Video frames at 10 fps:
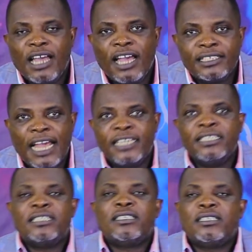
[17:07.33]
and then
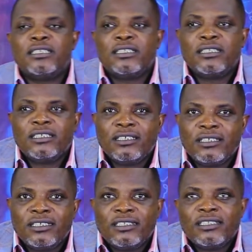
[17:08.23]

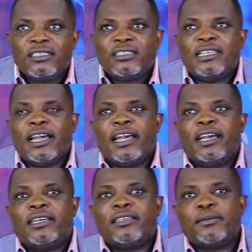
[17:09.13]

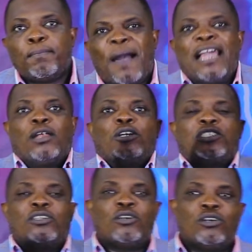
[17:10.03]
the pilot
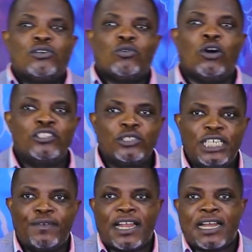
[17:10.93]
wants to
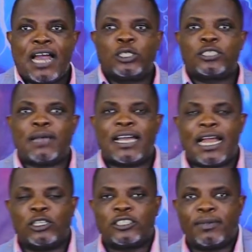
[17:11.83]
give an
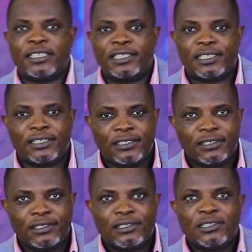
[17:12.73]
announcement,
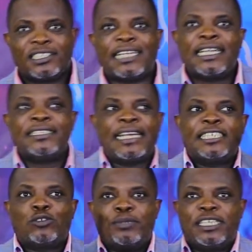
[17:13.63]
certain
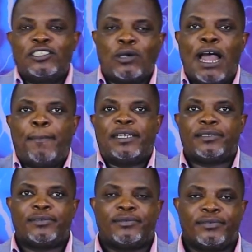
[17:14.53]
things will begin to happen.
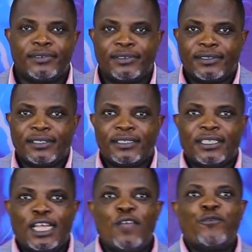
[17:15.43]

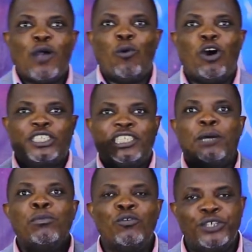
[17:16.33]
If you are watching
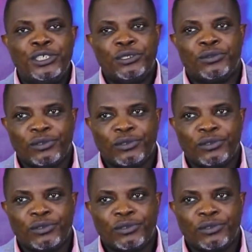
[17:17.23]
a movie